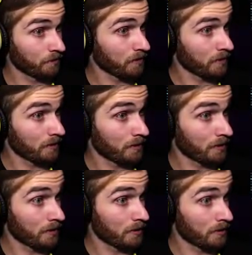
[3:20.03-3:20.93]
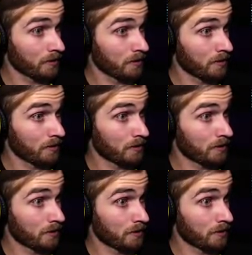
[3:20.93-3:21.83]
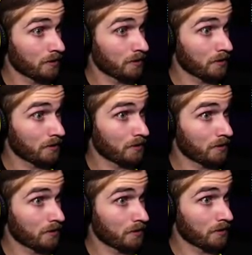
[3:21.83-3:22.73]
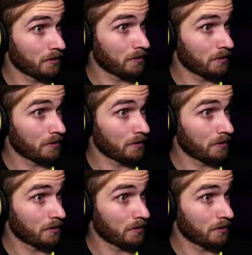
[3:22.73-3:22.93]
(no one is talking)